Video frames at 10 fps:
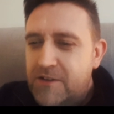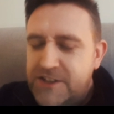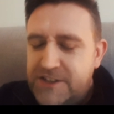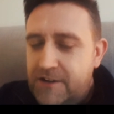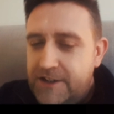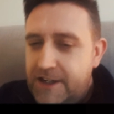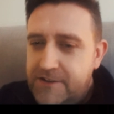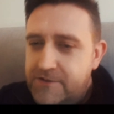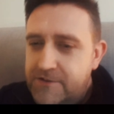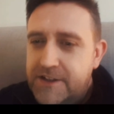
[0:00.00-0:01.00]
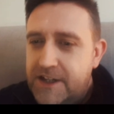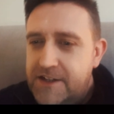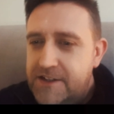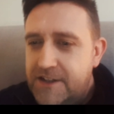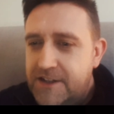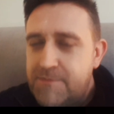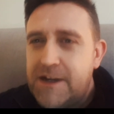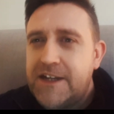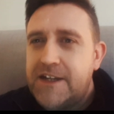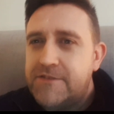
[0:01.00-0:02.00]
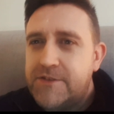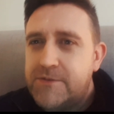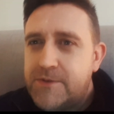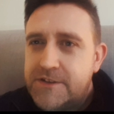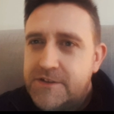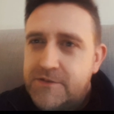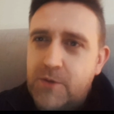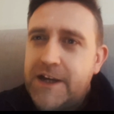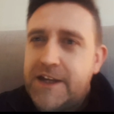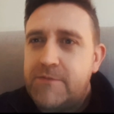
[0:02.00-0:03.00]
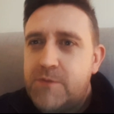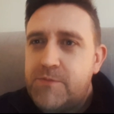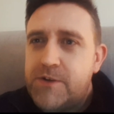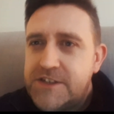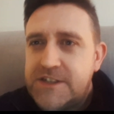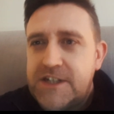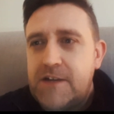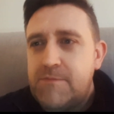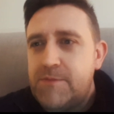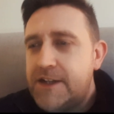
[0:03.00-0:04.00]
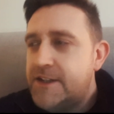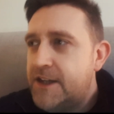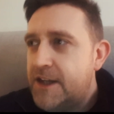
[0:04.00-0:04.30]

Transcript: And she said, okay, you're okay. You can get back in if you want. And I got back in with my brothers and started playing.